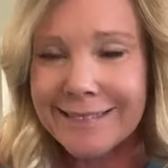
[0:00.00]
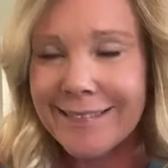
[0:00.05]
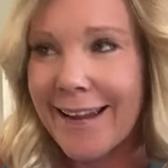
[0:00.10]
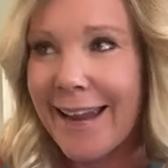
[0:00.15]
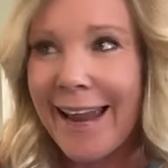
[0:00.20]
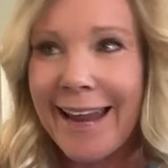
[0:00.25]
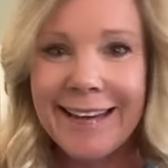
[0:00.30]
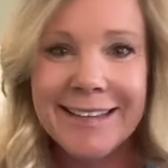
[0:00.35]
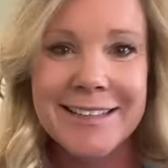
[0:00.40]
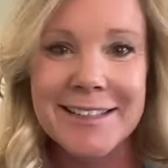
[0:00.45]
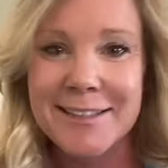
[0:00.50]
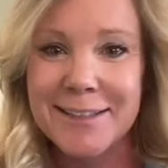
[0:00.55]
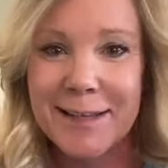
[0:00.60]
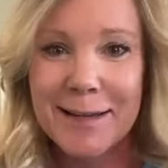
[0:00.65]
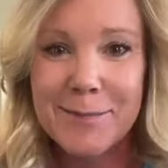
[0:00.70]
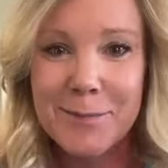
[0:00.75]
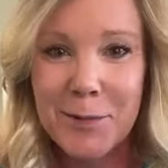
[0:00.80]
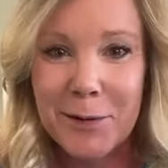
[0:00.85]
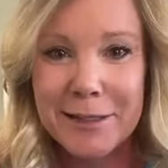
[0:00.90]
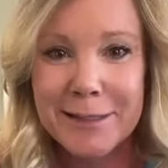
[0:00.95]
I hate to say
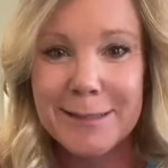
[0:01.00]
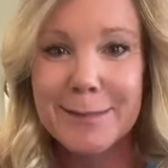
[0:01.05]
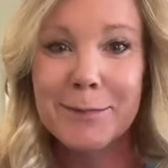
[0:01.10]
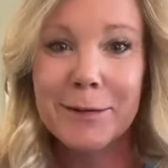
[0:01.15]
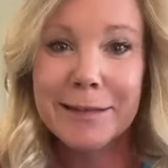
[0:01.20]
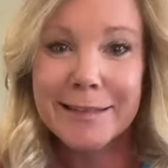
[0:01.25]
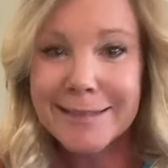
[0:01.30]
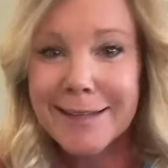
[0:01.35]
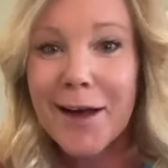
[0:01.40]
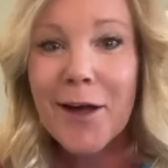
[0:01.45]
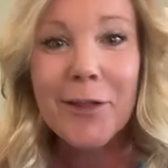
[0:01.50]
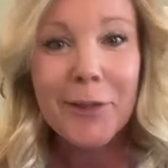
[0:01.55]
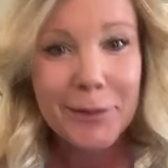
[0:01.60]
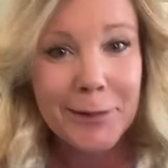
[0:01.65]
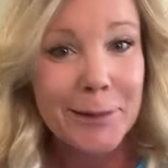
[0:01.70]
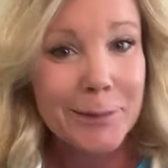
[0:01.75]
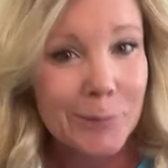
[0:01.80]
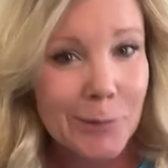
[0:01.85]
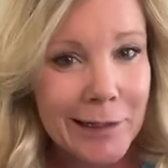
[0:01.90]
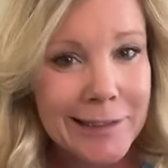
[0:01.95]
moist, but it's all a
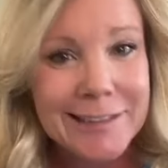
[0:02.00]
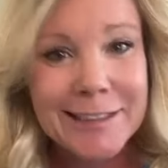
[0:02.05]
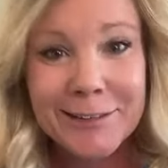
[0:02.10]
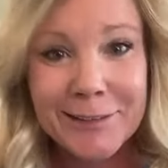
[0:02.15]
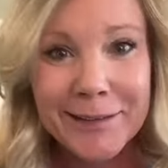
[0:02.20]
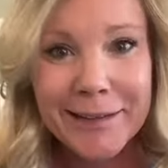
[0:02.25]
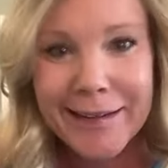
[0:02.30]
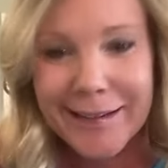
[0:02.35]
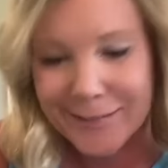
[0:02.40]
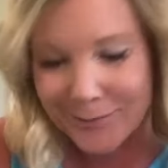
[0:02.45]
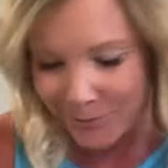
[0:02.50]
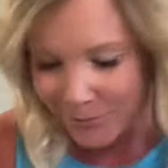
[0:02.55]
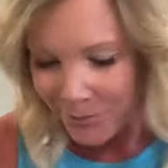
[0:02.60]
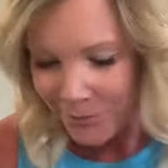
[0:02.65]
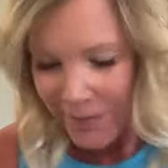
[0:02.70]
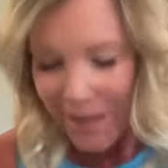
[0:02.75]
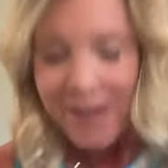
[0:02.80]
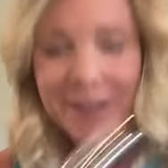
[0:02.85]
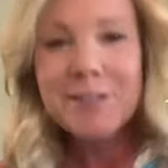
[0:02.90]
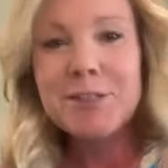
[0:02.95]
little moist, okay?
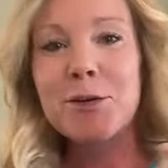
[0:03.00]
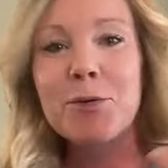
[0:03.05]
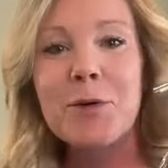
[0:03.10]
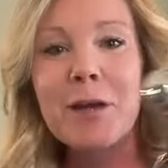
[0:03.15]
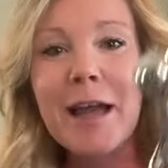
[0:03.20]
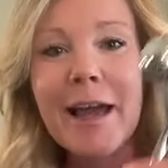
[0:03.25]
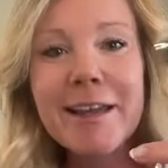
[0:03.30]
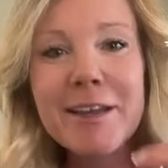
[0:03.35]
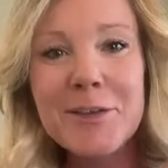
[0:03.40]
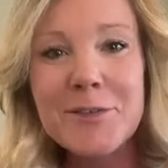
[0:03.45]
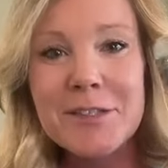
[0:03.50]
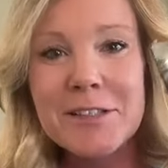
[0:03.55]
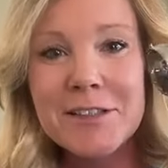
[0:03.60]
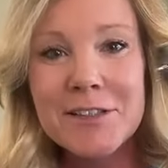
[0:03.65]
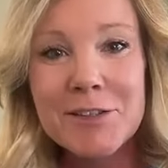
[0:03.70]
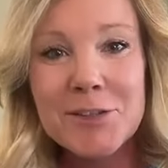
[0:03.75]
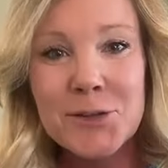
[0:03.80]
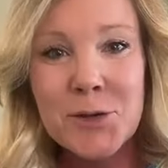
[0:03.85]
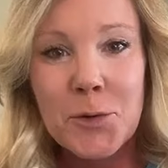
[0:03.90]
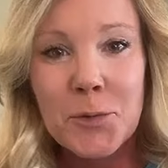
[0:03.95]
So what I use is
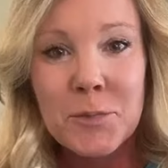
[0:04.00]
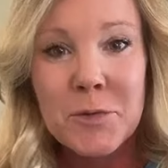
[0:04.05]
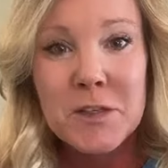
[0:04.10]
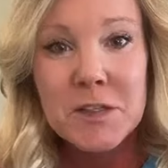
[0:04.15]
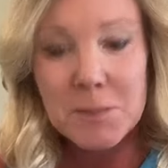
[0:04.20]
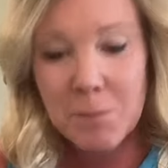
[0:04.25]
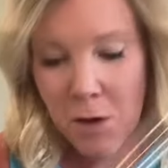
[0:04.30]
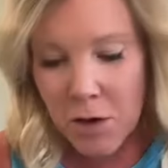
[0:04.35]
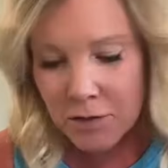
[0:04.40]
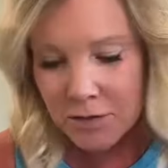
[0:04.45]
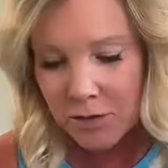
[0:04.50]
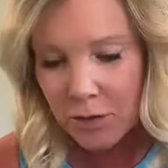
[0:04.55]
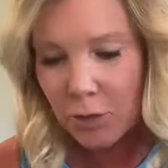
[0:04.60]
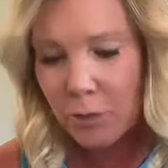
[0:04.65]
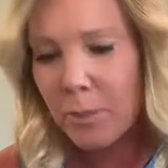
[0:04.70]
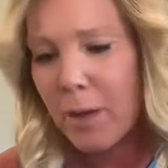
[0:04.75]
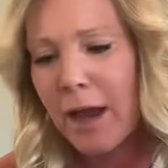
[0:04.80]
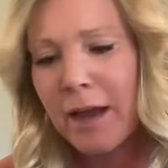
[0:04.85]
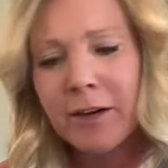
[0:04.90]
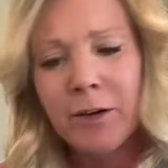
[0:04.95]
a scoop, the small
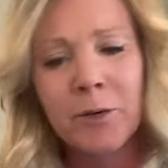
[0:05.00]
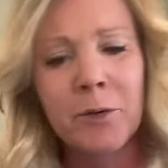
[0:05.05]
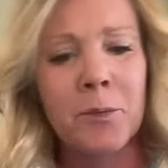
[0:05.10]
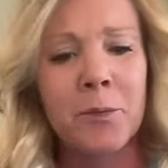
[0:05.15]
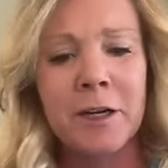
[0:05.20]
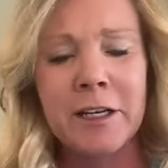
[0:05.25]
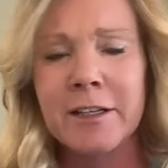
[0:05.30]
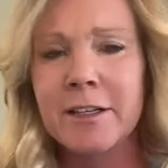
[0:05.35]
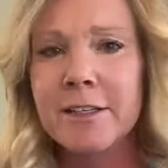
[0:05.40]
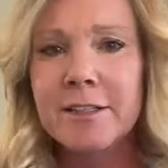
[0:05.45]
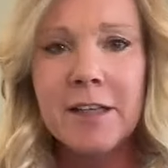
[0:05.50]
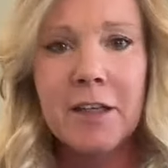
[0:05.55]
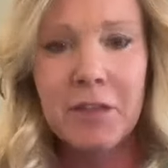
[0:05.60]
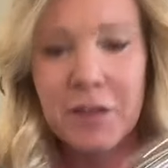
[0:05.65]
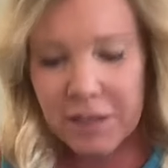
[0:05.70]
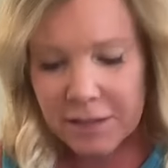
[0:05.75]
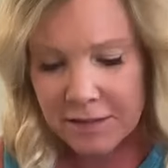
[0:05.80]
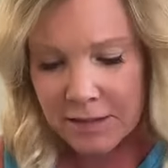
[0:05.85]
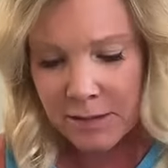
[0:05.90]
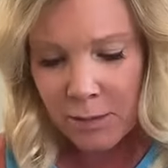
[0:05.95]
scoop. I don't know what it is. I
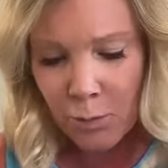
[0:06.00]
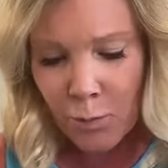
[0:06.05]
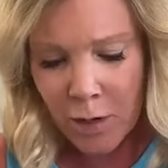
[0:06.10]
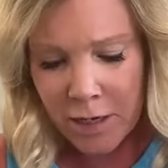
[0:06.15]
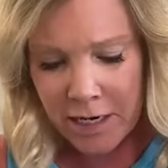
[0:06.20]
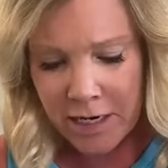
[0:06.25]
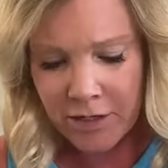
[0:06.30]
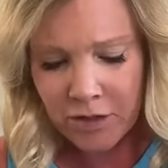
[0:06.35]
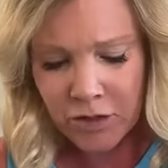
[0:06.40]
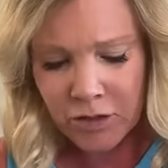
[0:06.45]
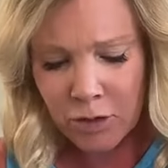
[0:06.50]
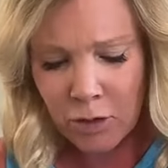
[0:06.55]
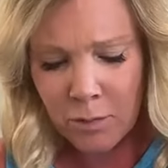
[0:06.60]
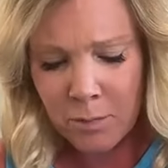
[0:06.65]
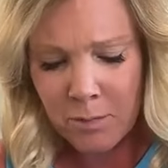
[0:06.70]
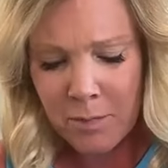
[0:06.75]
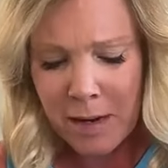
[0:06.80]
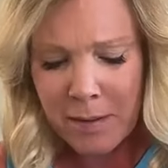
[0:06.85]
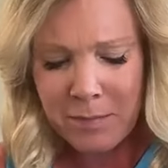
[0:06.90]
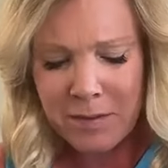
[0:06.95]
think it's the 1-inch
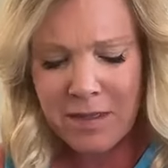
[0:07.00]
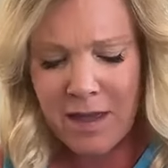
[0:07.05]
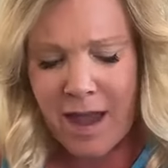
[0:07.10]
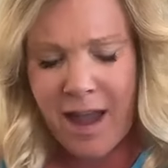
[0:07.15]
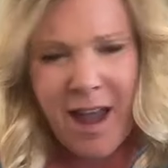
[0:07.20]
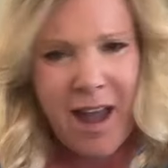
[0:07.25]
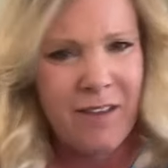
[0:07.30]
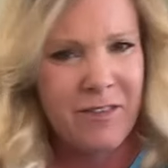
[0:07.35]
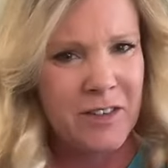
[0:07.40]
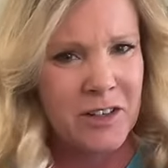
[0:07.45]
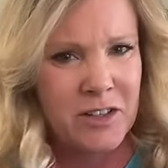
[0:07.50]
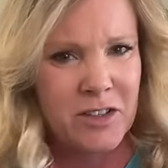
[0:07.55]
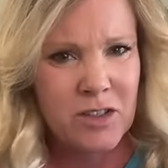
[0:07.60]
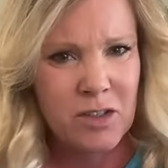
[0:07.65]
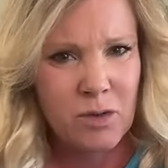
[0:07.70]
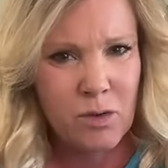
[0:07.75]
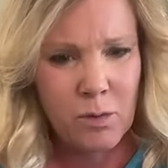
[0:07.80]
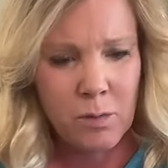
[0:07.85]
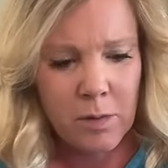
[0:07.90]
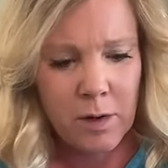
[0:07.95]
scoop, might be the 1/2-inch
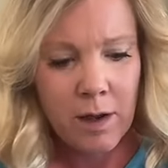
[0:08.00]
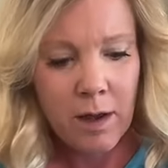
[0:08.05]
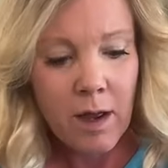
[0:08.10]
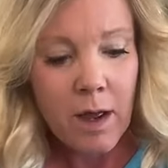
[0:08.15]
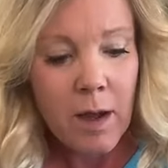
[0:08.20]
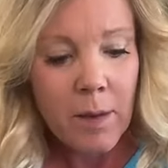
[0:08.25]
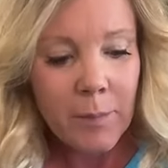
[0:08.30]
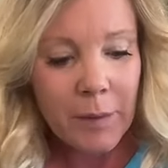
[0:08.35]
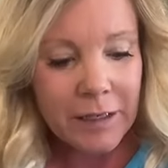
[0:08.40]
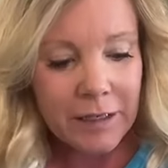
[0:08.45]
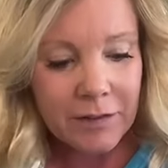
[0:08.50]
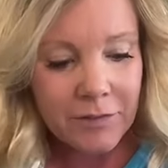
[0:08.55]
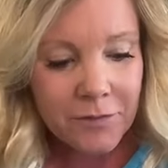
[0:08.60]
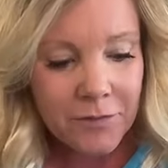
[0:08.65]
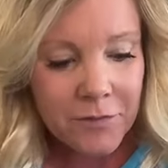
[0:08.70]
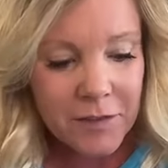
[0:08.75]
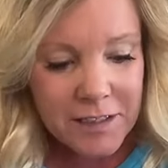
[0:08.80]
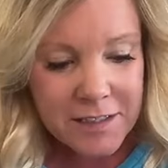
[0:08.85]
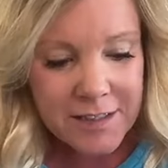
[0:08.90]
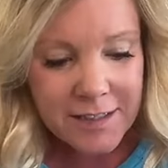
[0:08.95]
scoop, but it
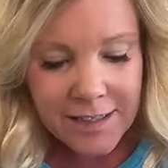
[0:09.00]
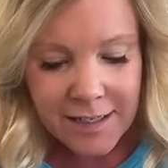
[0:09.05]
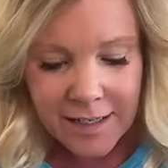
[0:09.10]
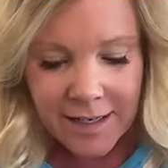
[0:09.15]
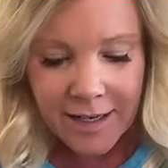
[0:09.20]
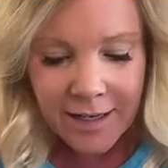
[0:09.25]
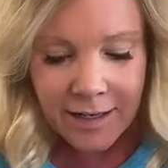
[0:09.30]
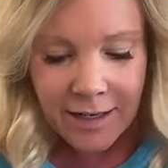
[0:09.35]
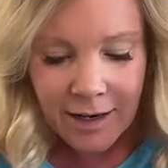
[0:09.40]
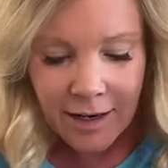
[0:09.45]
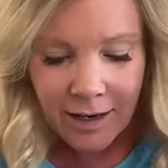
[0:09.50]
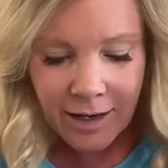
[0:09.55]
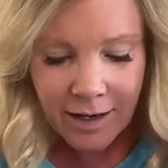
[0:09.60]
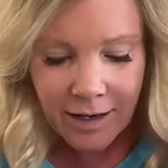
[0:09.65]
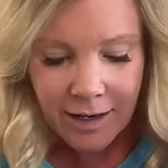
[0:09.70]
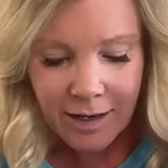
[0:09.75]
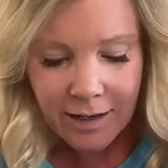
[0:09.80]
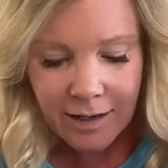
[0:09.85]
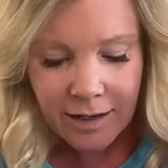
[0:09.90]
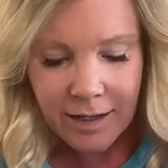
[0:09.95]
fits in
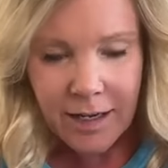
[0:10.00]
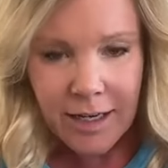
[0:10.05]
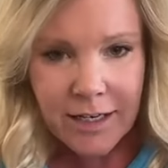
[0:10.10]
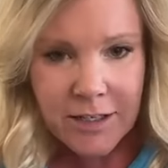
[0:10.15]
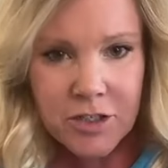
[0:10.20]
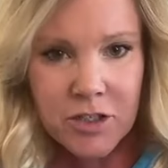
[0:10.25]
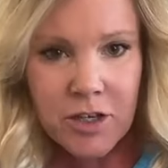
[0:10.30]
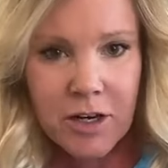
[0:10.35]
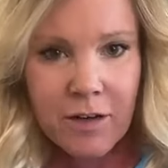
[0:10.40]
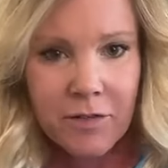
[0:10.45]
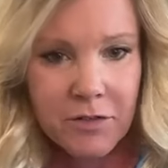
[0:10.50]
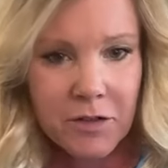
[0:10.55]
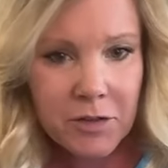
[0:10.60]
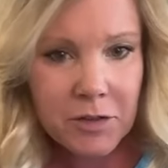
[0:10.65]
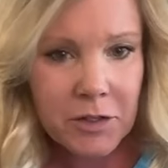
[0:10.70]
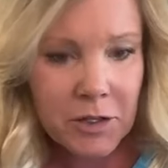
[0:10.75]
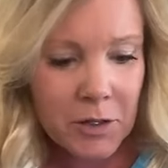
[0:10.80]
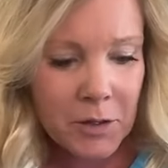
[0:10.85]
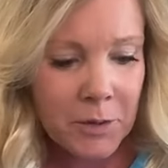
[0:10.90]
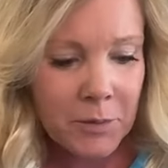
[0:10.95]
each of the
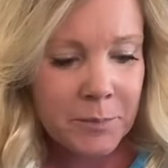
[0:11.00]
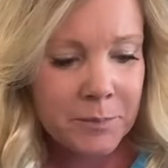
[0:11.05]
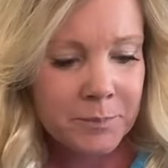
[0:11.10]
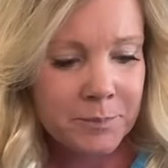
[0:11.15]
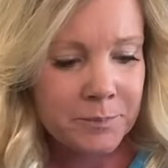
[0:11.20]
little,